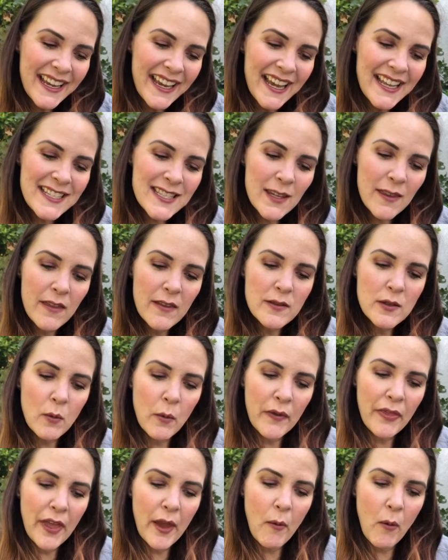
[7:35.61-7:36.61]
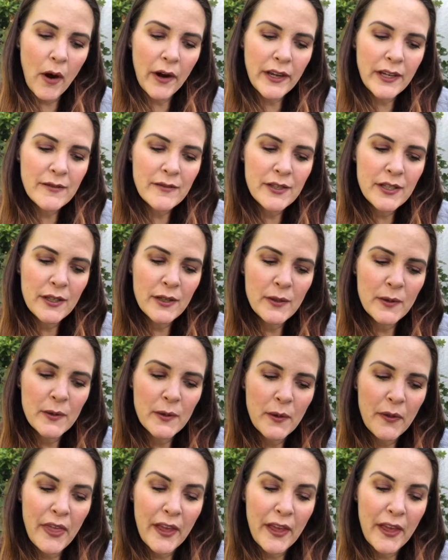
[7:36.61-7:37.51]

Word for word: And so this is what they want you to